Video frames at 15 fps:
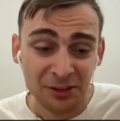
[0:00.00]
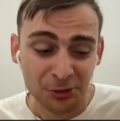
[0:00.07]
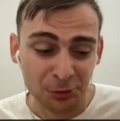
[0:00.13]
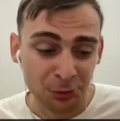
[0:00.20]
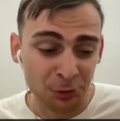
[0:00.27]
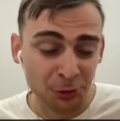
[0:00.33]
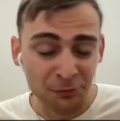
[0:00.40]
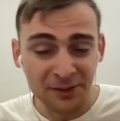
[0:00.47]

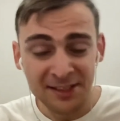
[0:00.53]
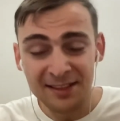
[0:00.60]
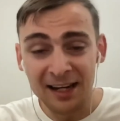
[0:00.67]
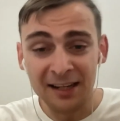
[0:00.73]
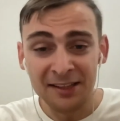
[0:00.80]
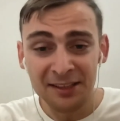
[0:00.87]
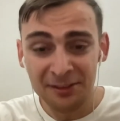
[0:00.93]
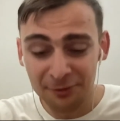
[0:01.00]
So we
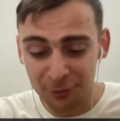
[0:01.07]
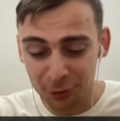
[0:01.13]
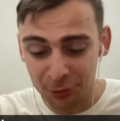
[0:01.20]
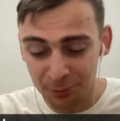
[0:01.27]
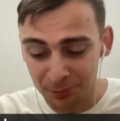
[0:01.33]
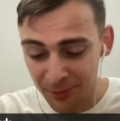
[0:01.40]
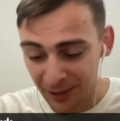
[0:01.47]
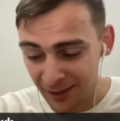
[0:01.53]
started
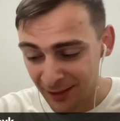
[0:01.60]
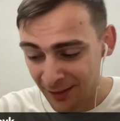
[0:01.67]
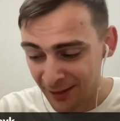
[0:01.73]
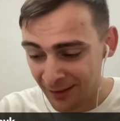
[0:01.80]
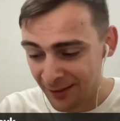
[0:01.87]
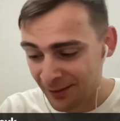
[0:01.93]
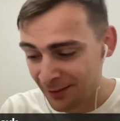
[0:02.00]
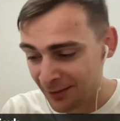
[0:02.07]

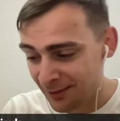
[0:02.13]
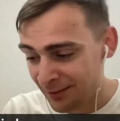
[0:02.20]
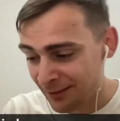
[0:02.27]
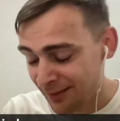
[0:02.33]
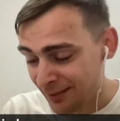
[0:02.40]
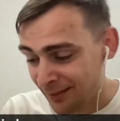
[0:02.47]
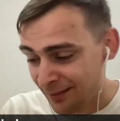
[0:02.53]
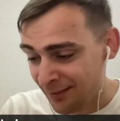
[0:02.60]
from
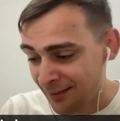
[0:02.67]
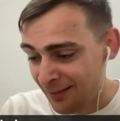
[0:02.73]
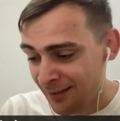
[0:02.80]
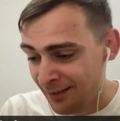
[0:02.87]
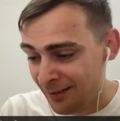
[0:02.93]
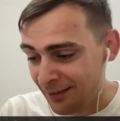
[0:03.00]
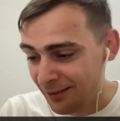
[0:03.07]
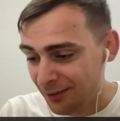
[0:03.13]

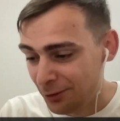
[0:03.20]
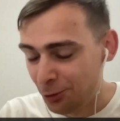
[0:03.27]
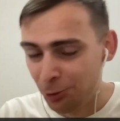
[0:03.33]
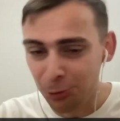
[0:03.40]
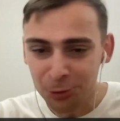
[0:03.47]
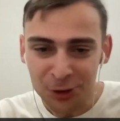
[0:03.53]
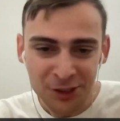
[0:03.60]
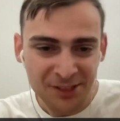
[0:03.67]

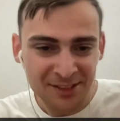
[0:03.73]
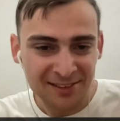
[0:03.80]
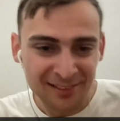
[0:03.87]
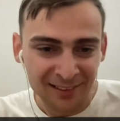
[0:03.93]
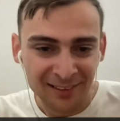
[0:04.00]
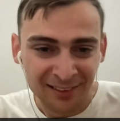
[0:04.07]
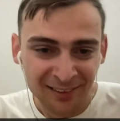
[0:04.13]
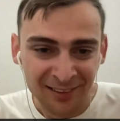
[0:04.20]
tourist